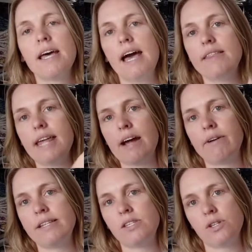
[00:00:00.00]
And then our
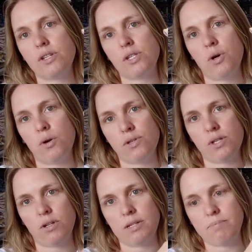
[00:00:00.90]
inserts are all
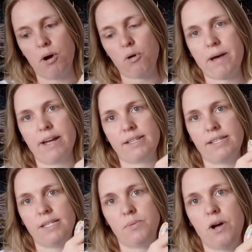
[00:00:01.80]
sold in bulk packs
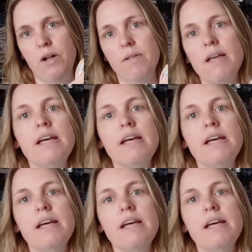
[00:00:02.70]
as well.